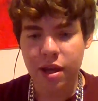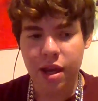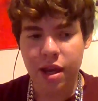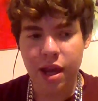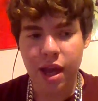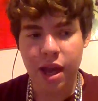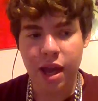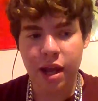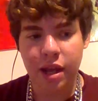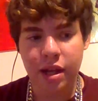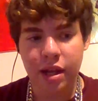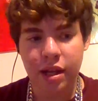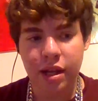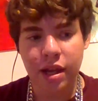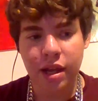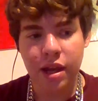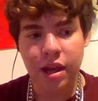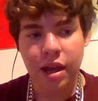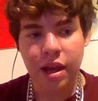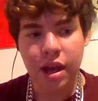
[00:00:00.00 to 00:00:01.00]
And
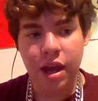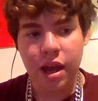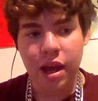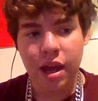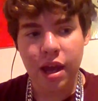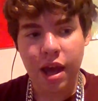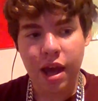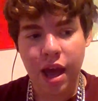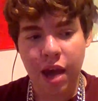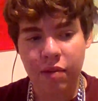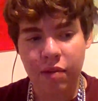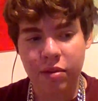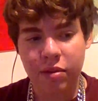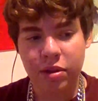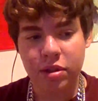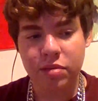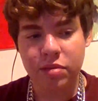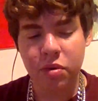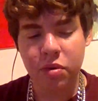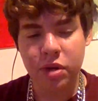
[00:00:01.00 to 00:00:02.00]
after
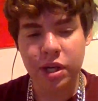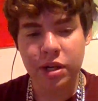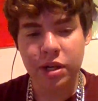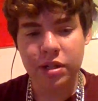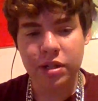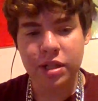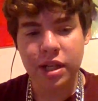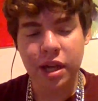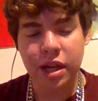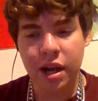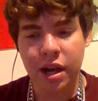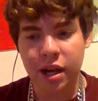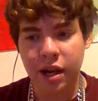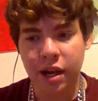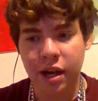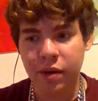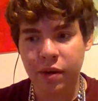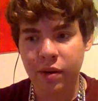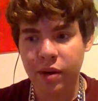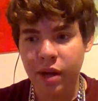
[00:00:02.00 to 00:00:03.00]
those 4 years, he got
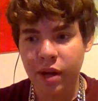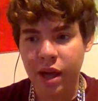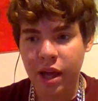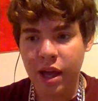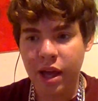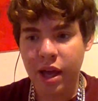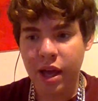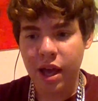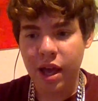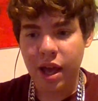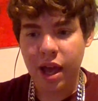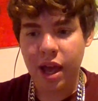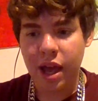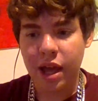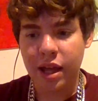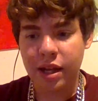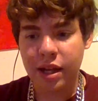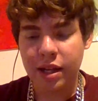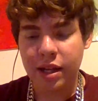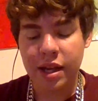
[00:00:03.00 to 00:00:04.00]
out
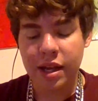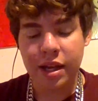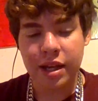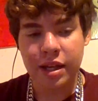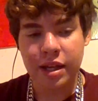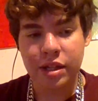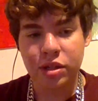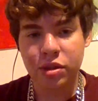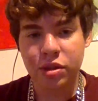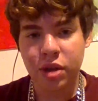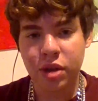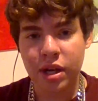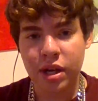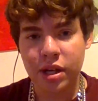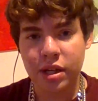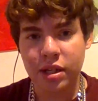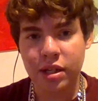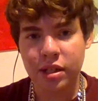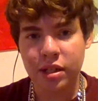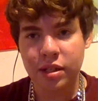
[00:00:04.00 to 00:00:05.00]
and he tried
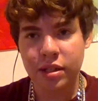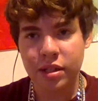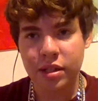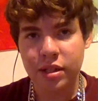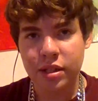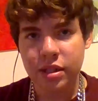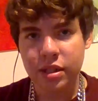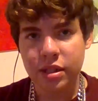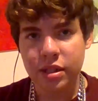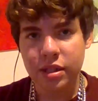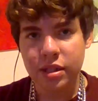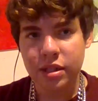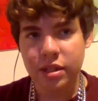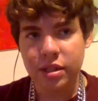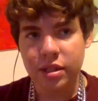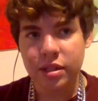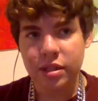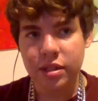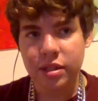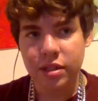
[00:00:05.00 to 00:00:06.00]
to,
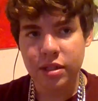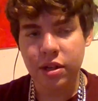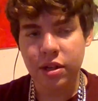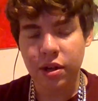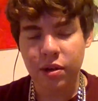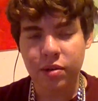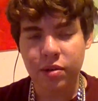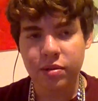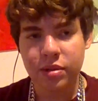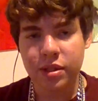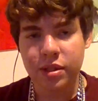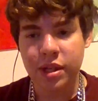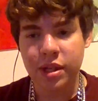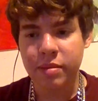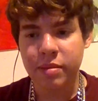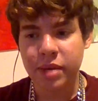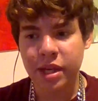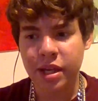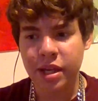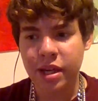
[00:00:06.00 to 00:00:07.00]
see
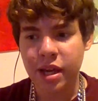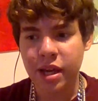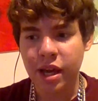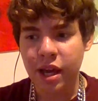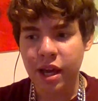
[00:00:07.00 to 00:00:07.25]
me.